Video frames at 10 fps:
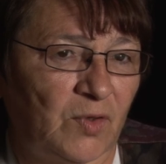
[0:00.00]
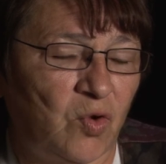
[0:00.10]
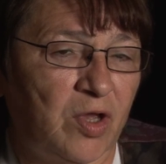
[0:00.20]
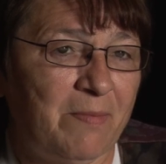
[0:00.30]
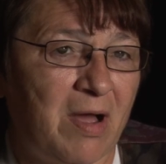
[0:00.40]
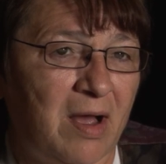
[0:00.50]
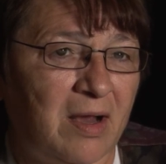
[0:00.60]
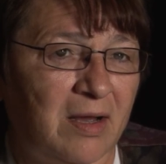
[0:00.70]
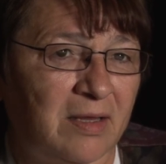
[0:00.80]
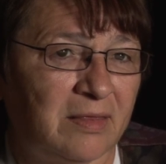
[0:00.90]

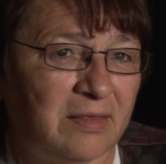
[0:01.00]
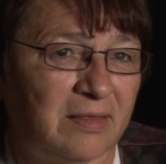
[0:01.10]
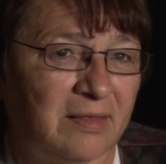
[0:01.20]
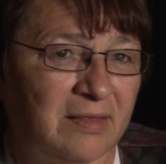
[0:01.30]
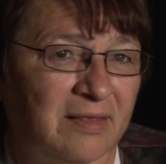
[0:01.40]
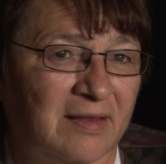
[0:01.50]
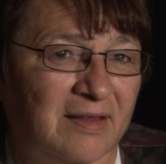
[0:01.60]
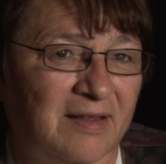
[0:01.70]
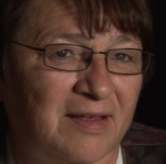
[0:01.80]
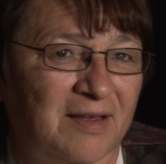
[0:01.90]
Ogimakan.
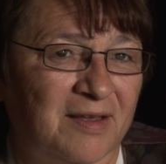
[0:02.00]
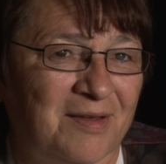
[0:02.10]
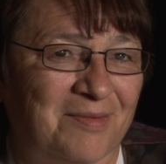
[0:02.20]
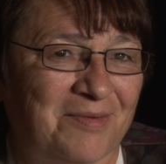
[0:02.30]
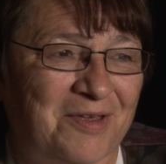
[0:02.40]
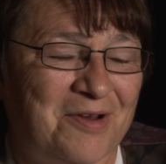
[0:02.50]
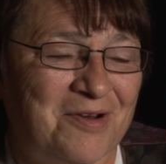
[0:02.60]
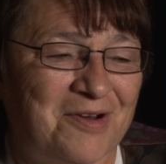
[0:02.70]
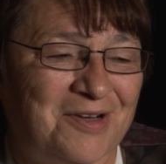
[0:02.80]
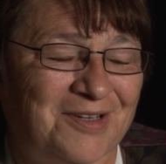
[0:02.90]

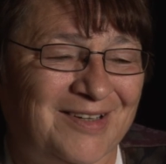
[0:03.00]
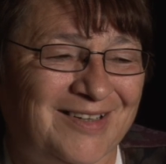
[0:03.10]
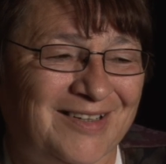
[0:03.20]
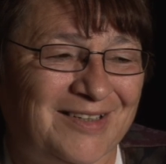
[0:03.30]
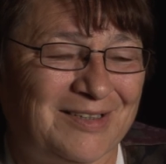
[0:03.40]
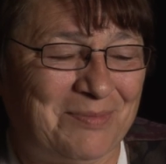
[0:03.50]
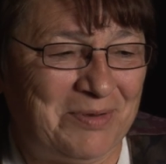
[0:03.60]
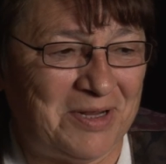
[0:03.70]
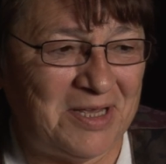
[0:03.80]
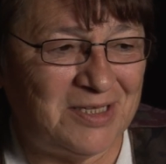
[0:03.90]
There, a
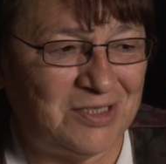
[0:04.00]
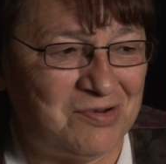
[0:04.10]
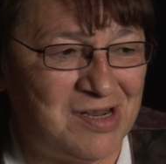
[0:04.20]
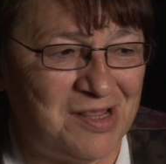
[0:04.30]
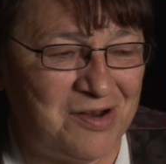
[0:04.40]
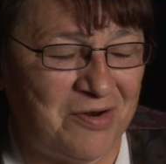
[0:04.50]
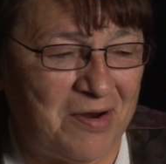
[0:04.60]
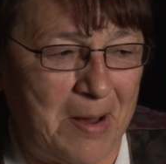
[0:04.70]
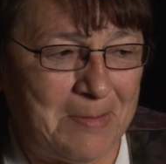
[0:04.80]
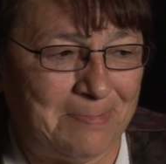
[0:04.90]
bit of history there.
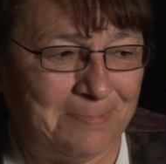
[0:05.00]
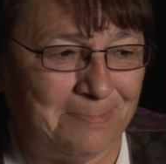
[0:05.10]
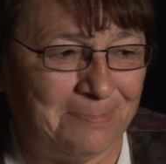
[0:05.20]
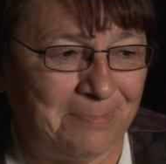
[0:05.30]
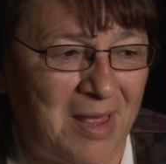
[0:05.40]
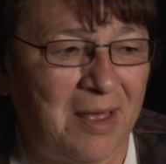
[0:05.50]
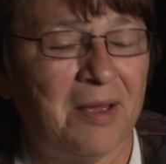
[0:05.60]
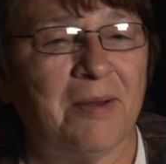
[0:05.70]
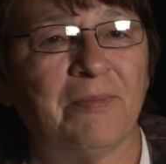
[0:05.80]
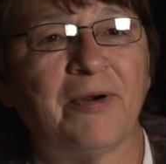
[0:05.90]
Um,
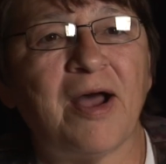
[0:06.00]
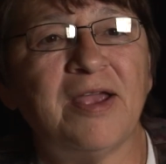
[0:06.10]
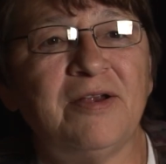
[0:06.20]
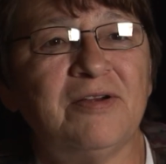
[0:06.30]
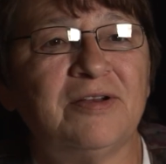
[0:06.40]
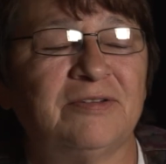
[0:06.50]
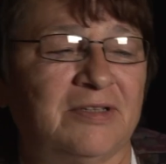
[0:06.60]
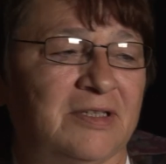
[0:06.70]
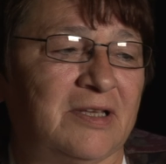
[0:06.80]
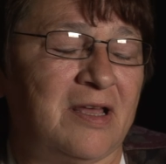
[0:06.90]
prior to
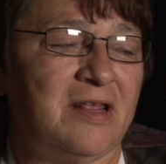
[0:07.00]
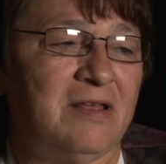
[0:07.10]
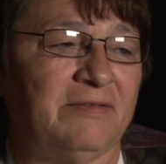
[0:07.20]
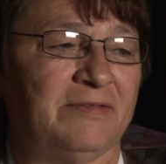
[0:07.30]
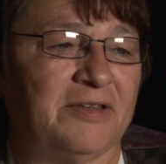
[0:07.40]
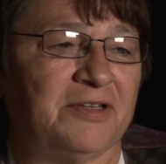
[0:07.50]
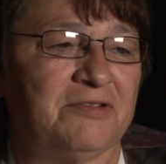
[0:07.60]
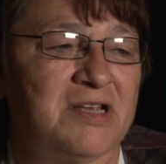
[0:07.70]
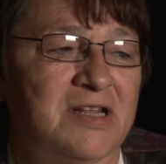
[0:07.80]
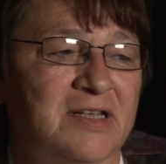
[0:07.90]
the signing of the
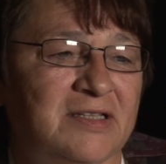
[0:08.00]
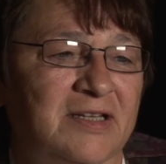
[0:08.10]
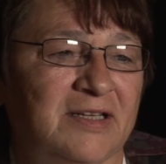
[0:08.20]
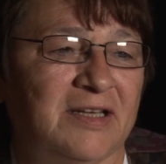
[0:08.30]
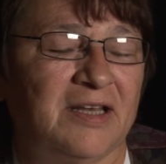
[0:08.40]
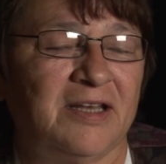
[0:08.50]
treaties, they,